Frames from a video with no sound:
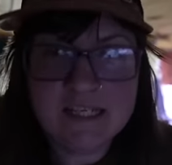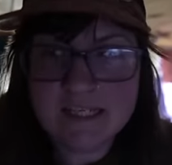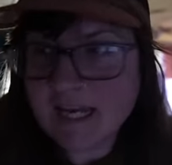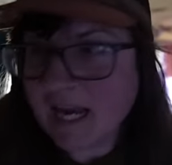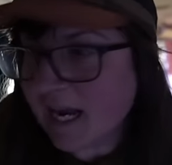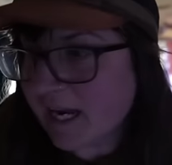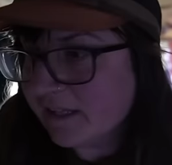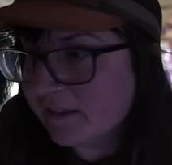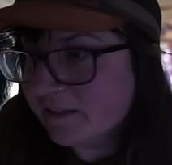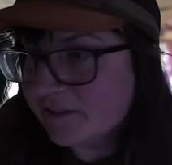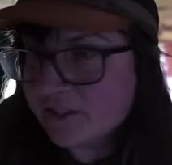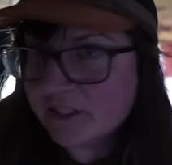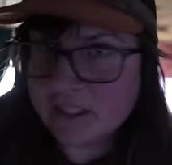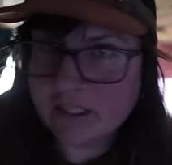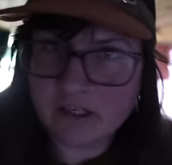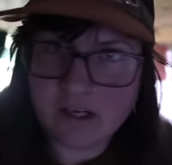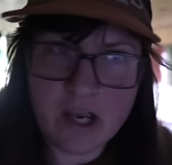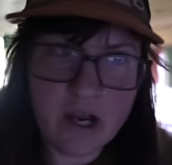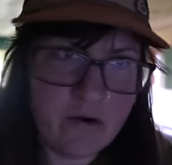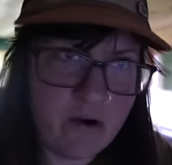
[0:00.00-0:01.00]
yeah, there's
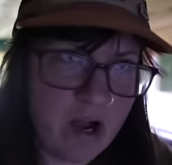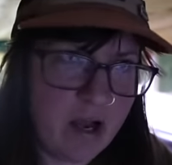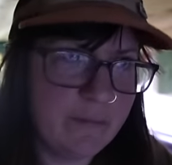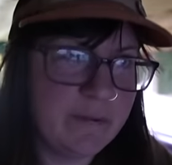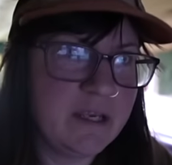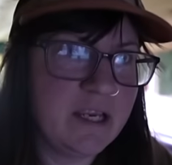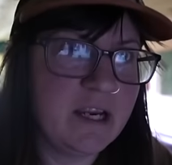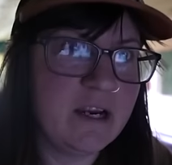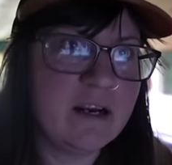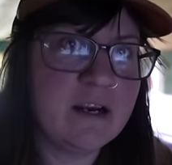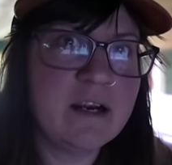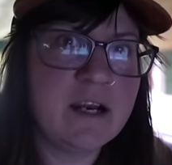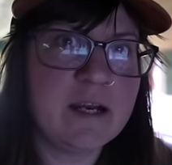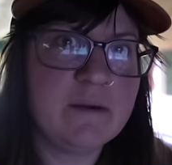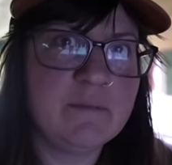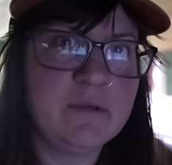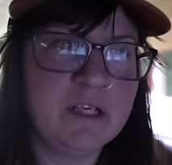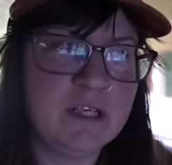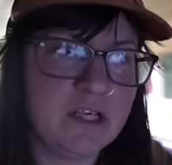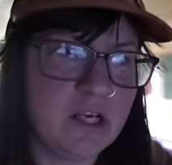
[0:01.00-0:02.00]
a co-op here.
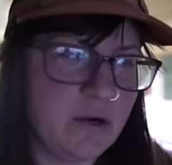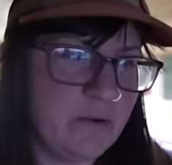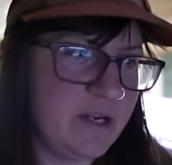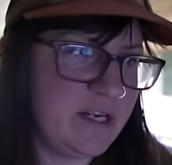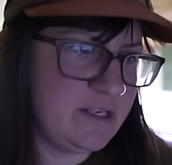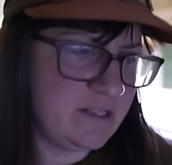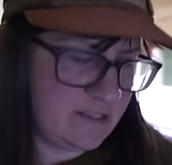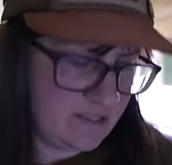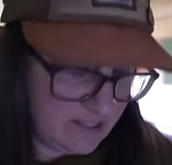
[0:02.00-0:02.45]
I'm going to go in and